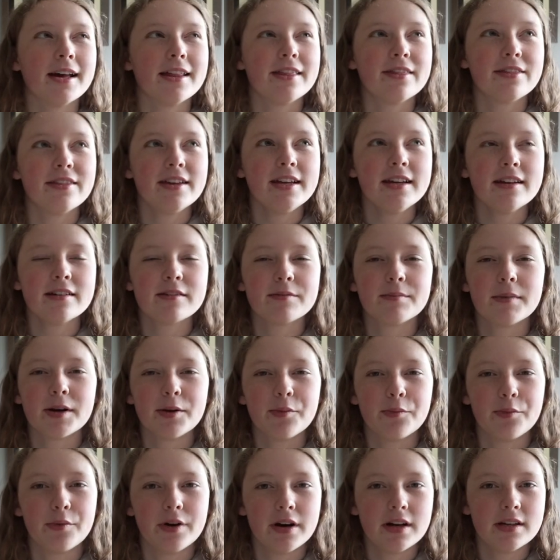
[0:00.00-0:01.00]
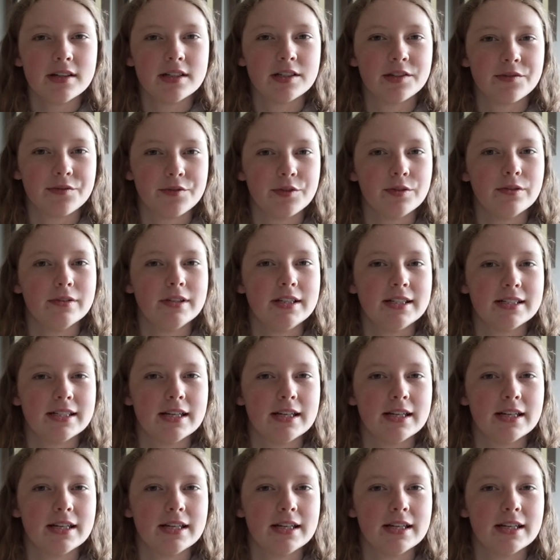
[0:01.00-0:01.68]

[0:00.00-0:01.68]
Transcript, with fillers: think my worst fall in